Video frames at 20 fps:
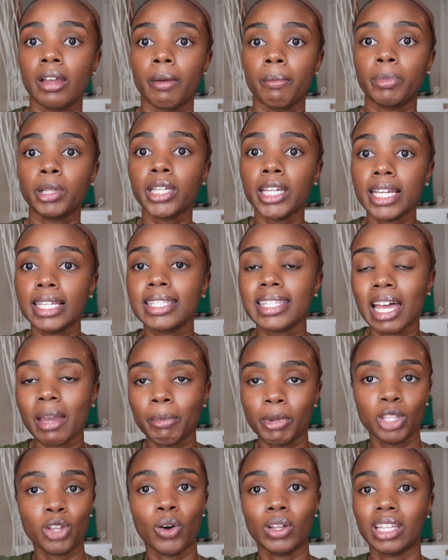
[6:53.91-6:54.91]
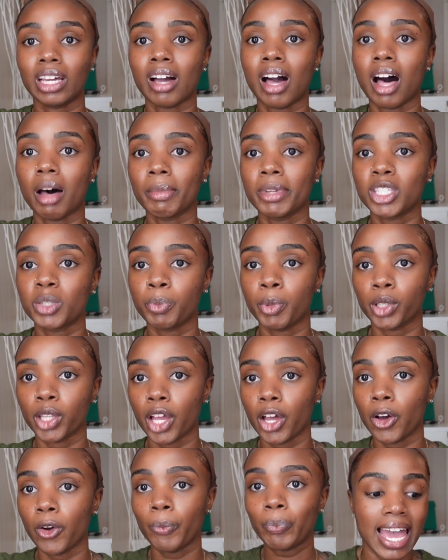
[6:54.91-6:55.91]
please let me know in the comments
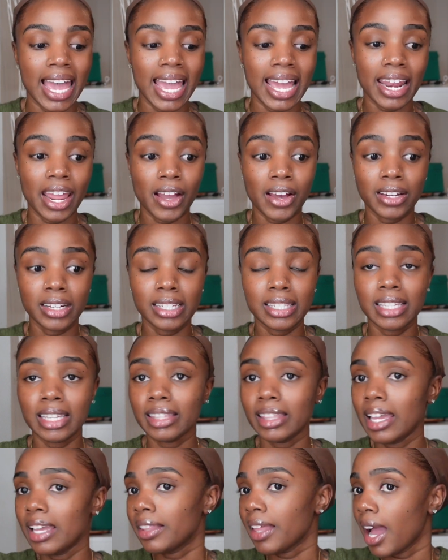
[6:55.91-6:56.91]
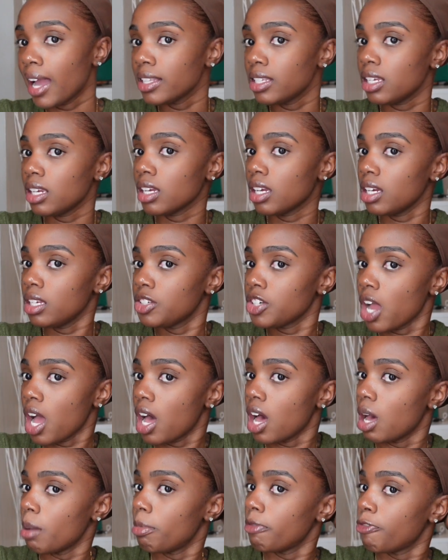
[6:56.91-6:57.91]
below. And I honestly think I did a good
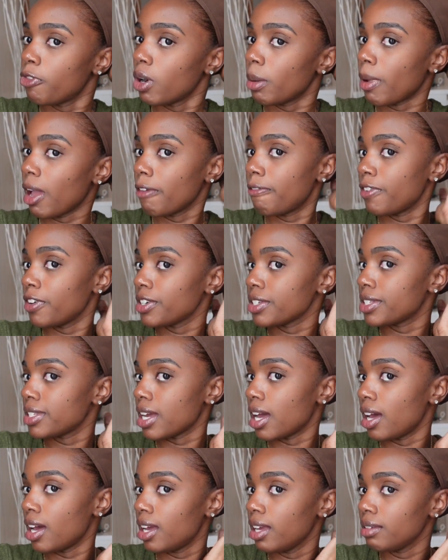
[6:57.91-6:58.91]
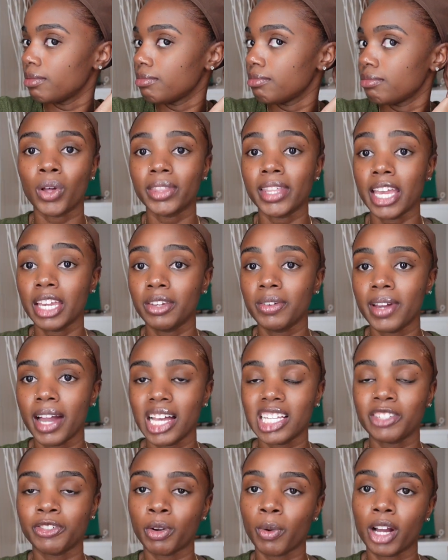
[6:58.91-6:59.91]
job for my first time. Well, thank you
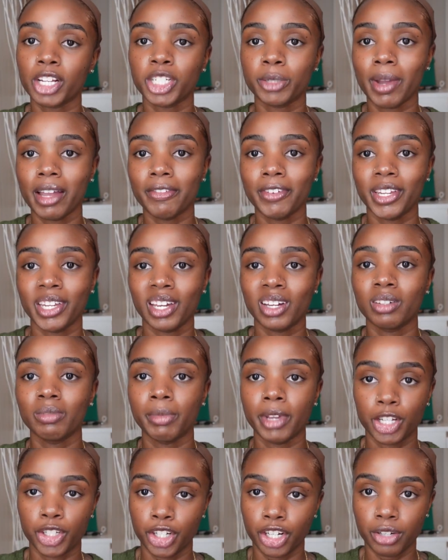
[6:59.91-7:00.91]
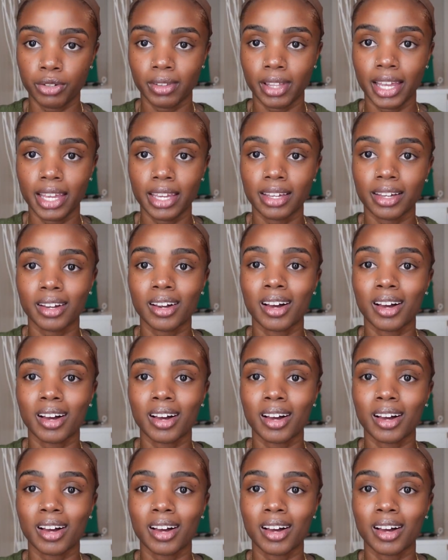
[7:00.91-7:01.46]
guys for watching my video. Make sure you like,